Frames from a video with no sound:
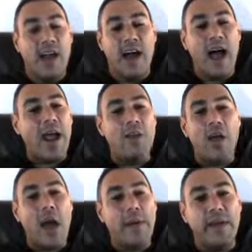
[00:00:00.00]
I don't
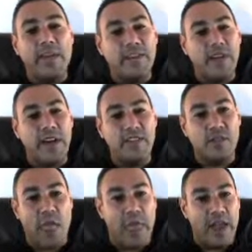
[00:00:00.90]
know how many events
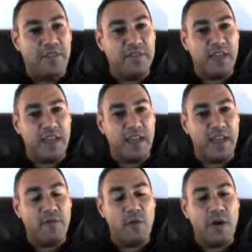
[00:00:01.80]

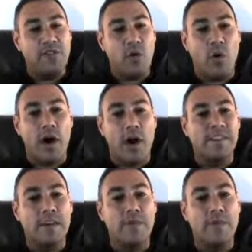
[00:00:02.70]
that I've went to where I see